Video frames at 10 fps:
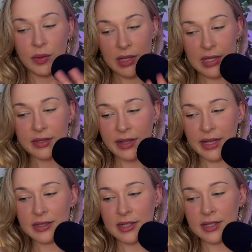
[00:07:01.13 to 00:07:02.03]
In this
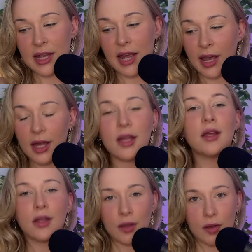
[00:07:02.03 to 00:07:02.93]
case, they're saying
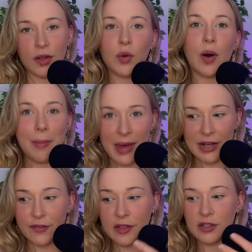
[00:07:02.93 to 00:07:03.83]
you are made for